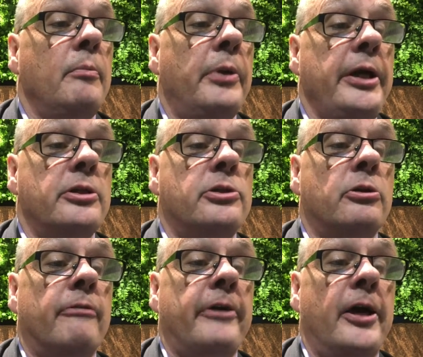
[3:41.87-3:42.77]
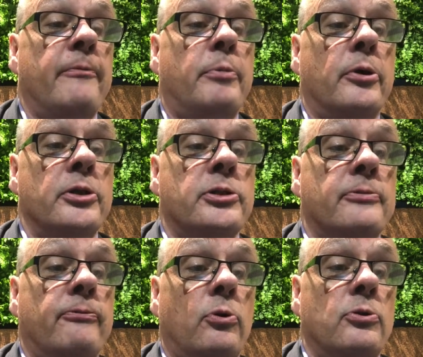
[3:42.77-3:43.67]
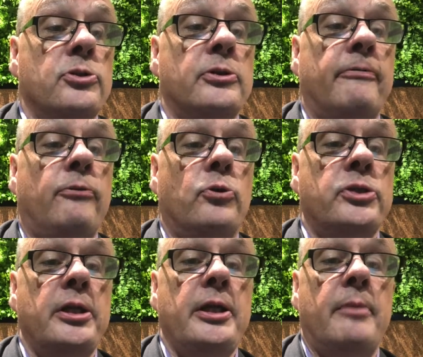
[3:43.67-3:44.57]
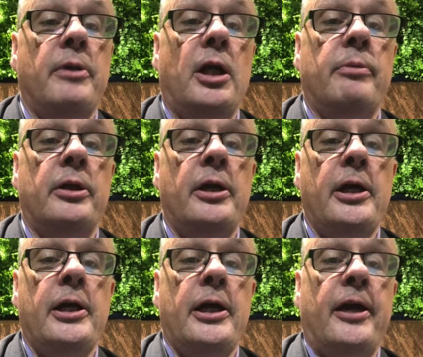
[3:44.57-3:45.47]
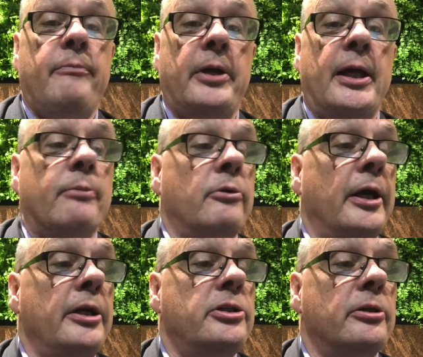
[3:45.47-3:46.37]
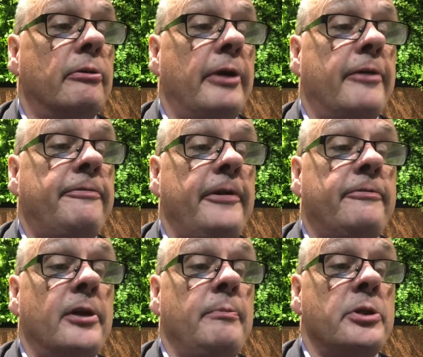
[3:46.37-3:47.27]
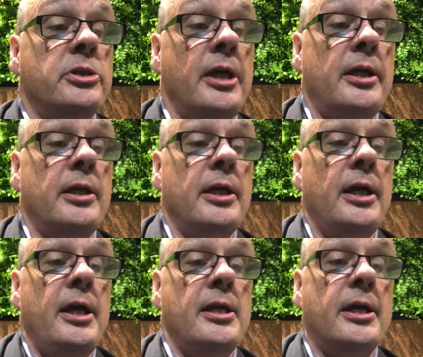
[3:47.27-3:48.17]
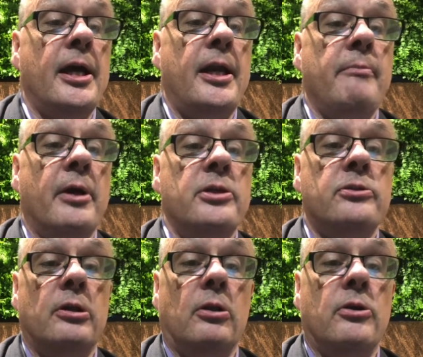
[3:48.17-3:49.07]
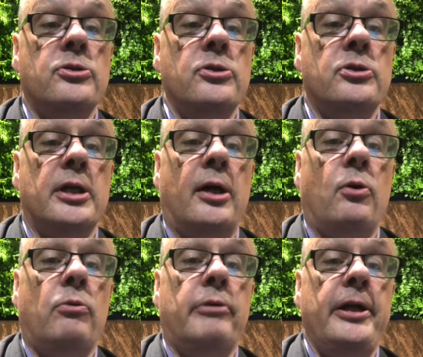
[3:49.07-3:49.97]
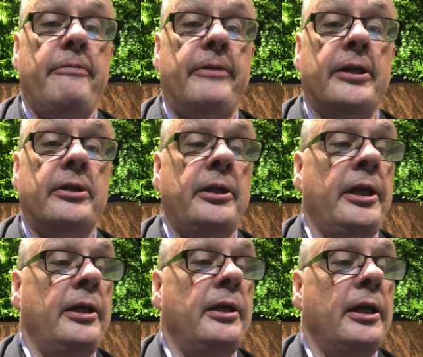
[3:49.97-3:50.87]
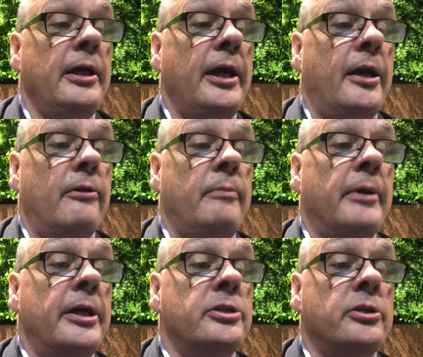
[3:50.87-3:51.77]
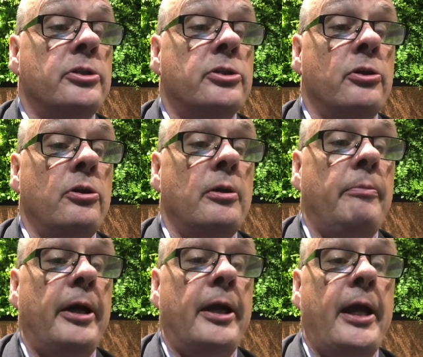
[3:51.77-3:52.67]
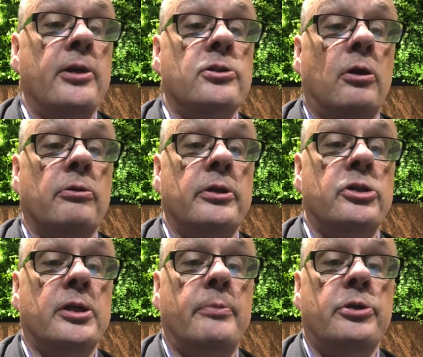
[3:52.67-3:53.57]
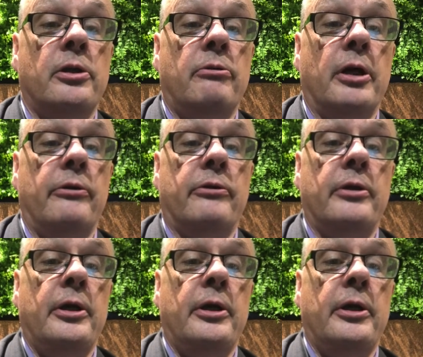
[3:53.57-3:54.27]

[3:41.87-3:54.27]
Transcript: Peak to trough house price falls for Sydney and Melbourne have been upgraded to around 15%, indicating most of the losses are already factored in, and it remains concerned about household consumption growth.